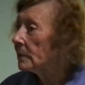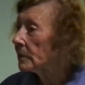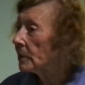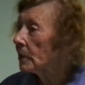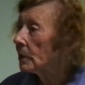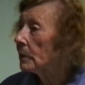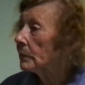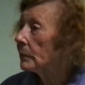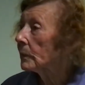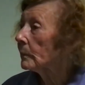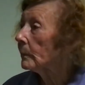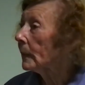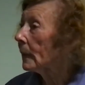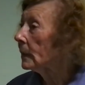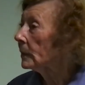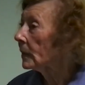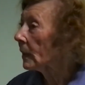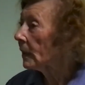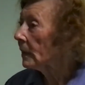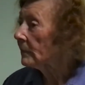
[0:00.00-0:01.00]
turned the
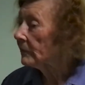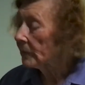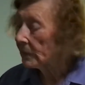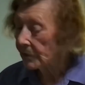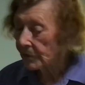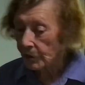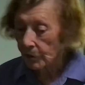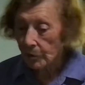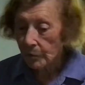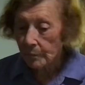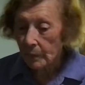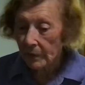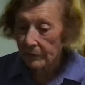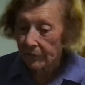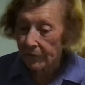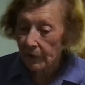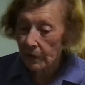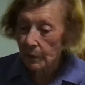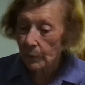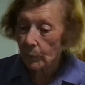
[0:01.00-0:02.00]
boat over, saw my
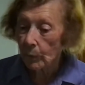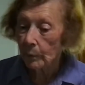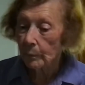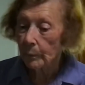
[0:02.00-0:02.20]
feet were